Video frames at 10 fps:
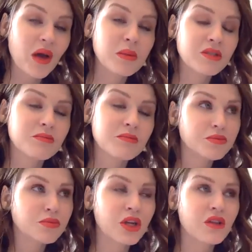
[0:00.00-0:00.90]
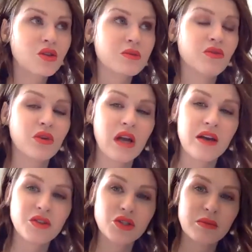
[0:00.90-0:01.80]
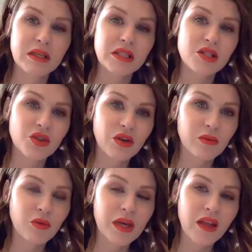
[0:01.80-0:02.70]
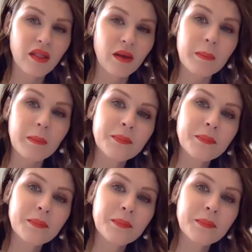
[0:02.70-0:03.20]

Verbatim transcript: I'll be putting those before and afters on my Instagram when we get them.